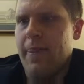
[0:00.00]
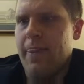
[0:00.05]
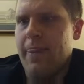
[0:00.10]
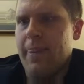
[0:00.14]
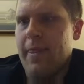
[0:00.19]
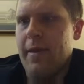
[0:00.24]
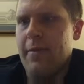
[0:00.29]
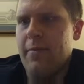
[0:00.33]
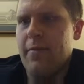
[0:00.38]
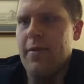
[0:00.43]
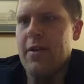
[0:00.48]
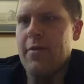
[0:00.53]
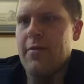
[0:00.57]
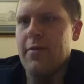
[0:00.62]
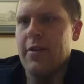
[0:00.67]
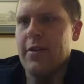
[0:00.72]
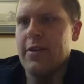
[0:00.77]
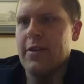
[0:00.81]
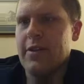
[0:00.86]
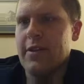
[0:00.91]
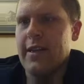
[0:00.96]
It pretty
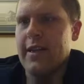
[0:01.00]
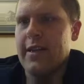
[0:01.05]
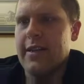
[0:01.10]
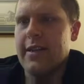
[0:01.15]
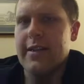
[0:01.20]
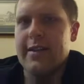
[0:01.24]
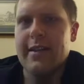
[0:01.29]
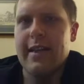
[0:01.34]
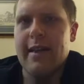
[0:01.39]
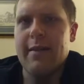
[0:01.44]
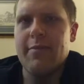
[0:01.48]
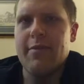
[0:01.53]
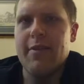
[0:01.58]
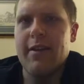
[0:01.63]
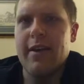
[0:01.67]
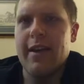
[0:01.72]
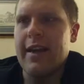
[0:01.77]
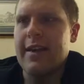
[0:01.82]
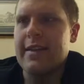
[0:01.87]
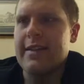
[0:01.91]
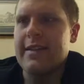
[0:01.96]
much says the same
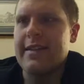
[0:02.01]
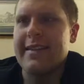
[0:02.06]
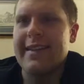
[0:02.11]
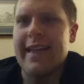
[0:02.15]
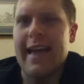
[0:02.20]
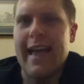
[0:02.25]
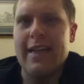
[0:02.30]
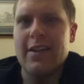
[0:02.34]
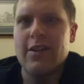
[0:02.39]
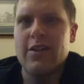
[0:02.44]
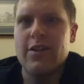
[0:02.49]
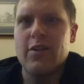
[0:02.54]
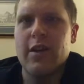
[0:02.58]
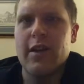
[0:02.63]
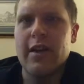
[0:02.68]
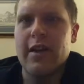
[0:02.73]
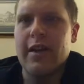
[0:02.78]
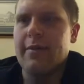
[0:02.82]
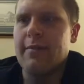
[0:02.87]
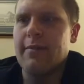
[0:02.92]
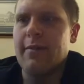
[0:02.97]
thing as the last
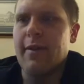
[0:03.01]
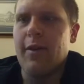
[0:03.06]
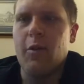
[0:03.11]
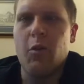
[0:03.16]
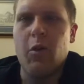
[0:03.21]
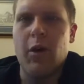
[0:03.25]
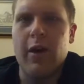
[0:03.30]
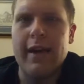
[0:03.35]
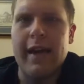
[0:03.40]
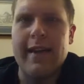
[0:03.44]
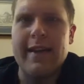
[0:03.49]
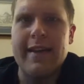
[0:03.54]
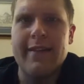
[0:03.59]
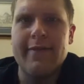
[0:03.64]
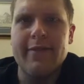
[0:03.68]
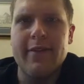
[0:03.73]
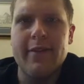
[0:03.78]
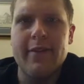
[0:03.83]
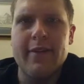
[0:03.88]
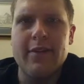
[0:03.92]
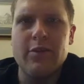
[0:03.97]
one I did
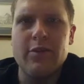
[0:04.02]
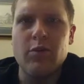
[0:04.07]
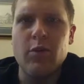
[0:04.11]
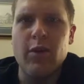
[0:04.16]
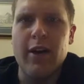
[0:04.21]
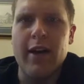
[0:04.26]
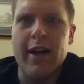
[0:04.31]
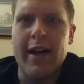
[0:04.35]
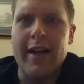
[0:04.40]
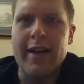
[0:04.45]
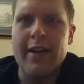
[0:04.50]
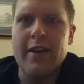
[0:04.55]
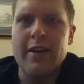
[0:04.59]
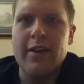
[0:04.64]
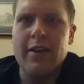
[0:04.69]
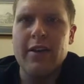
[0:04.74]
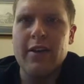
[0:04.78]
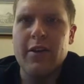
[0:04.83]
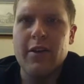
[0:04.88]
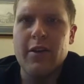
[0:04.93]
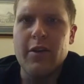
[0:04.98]
from this wine,
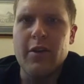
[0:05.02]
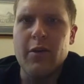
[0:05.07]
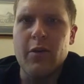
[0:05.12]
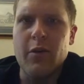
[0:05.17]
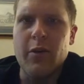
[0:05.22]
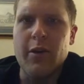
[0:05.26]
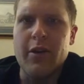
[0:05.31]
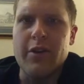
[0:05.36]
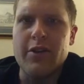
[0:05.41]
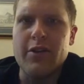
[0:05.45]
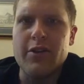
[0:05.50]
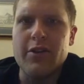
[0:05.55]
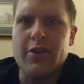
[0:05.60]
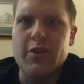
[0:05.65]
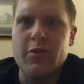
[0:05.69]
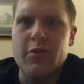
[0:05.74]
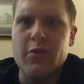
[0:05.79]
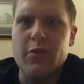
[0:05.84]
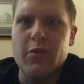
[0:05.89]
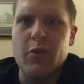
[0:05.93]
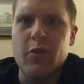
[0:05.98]
which
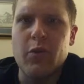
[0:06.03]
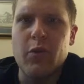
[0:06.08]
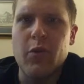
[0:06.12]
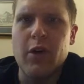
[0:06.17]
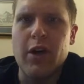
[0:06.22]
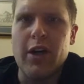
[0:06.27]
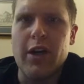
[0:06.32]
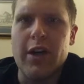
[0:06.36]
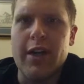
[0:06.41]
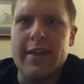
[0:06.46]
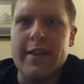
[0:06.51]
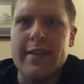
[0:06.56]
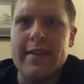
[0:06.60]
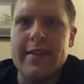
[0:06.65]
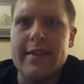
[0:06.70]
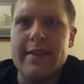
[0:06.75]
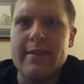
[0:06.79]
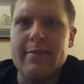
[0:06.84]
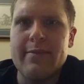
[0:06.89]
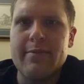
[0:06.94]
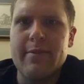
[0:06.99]

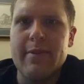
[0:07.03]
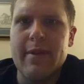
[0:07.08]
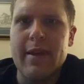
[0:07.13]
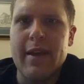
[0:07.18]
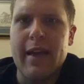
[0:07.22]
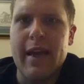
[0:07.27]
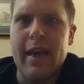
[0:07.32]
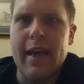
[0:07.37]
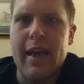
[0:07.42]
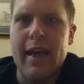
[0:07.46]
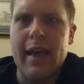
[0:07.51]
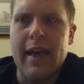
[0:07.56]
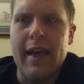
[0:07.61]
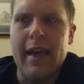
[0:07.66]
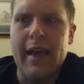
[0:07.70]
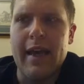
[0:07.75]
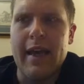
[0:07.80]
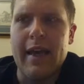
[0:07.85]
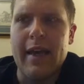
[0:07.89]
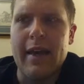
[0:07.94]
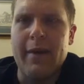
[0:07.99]
was
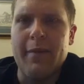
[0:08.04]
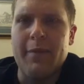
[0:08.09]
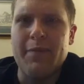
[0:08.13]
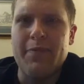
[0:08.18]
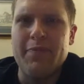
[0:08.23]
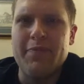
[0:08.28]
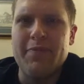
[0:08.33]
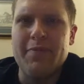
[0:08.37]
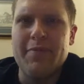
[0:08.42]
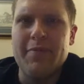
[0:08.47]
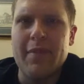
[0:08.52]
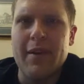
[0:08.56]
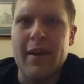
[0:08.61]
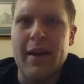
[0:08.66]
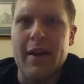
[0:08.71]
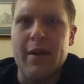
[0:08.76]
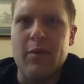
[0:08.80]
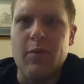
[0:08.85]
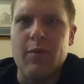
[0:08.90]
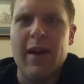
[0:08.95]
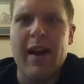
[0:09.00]
a
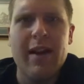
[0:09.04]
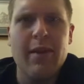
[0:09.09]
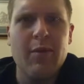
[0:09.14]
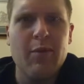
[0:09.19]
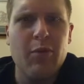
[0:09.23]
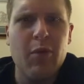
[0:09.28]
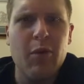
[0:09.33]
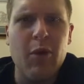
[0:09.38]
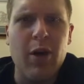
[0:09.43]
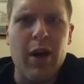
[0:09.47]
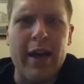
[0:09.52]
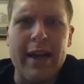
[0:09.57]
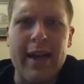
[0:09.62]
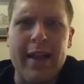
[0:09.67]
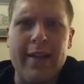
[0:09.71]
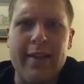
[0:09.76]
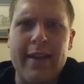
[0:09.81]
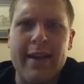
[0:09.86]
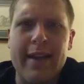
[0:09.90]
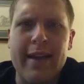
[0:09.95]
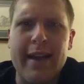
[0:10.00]
red wine. I
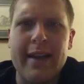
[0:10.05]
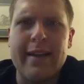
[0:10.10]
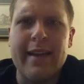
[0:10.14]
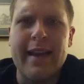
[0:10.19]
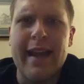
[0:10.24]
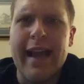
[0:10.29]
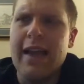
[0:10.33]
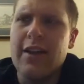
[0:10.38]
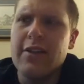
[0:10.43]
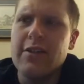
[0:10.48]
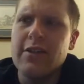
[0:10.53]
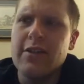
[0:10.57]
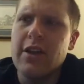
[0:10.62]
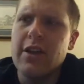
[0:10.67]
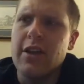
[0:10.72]
think I did. Actually, no.